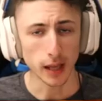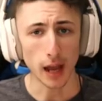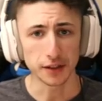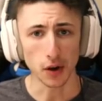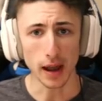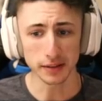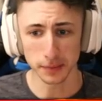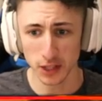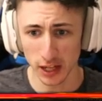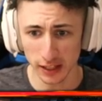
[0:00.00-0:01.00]
Guys, so as
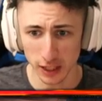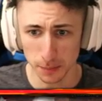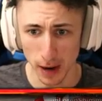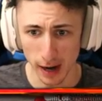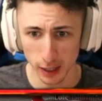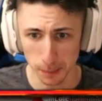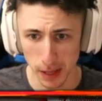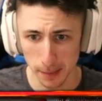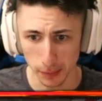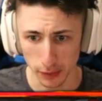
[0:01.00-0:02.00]
I'm sitting in this pile of
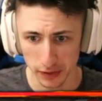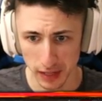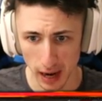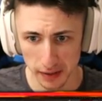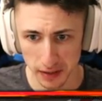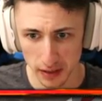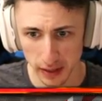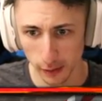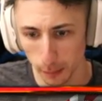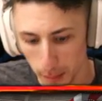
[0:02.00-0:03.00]
people, this guy says
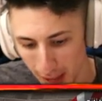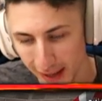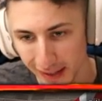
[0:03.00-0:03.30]
he'll bet